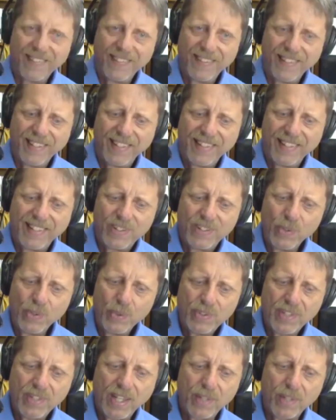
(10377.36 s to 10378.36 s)
The
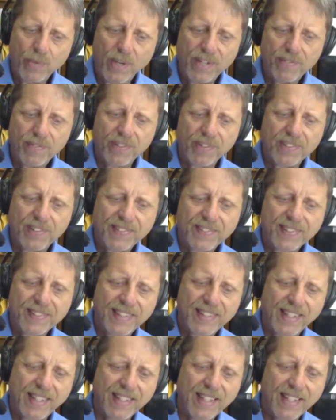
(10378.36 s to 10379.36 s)
suicide rate for
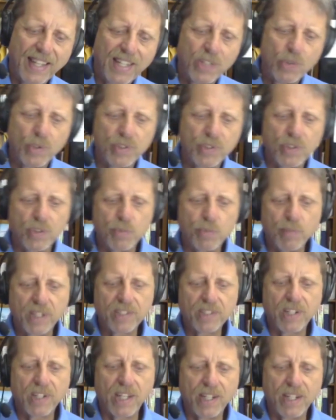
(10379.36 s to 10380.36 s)
psychiatrists is
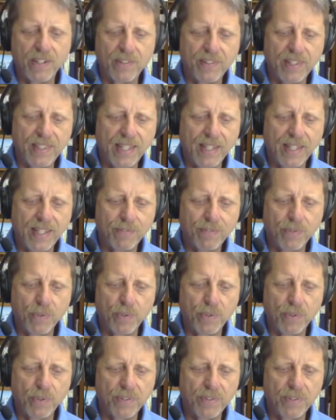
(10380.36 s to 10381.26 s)
much higher than that for